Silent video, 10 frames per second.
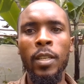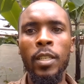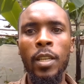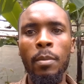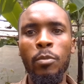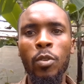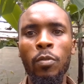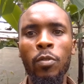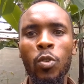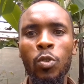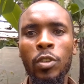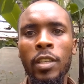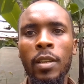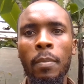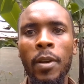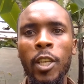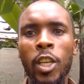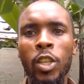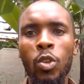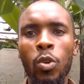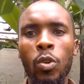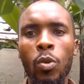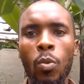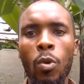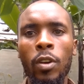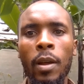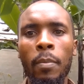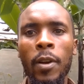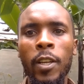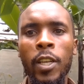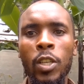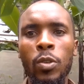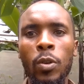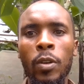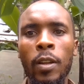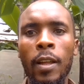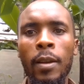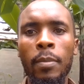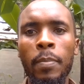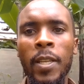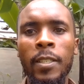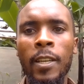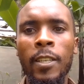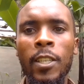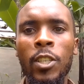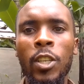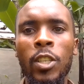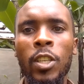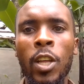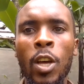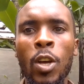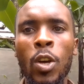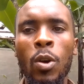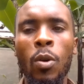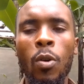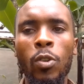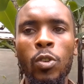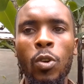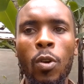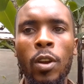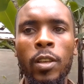in terms of nutrient application, water application, and pest and disease control.